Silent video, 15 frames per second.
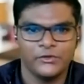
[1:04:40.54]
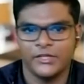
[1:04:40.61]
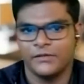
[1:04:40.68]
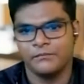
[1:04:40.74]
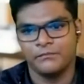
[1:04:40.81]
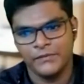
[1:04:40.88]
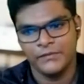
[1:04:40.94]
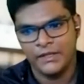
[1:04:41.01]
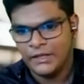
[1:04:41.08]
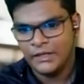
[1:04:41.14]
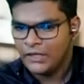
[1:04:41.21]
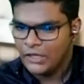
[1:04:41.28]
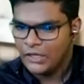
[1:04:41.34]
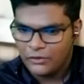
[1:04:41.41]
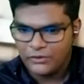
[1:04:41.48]
Okay.
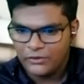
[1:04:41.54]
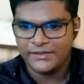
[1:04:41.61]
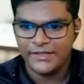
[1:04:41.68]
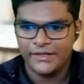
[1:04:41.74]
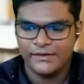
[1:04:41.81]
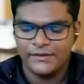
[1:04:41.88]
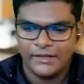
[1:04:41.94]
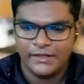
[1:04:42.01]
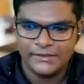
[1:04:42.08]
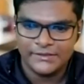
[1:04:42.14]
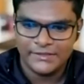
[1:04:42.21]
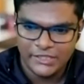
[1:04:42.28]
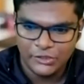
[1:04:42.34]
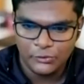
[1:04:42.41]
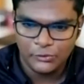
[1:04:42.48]
Okay, then I'll
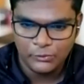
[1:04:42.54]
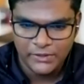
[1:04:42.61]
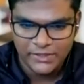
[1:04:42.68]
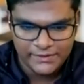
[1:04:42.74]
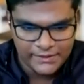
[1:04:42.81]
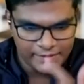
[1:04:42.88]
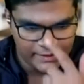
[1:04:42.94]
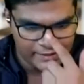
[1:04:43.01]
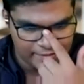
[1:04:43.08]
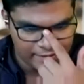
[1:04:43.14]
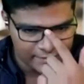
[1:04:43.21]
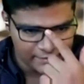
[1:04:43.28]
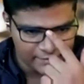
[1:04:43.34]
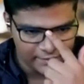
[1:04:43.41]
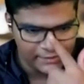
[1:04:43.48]
see you in the next
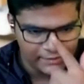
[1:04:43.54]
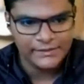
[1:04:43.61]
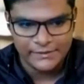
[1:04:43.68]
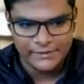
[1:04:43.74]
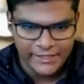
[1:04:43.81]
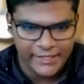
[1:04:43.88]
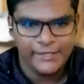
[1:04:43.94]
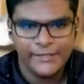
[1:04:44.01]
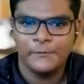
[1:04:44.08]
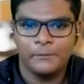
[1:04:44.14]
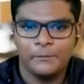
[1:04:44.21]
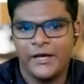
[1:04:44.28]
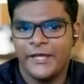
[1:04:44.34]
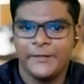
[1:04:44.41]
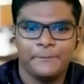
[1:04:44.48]
session. Till then,
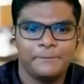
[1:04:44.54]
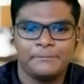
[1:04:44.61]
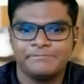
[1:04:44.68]
bye.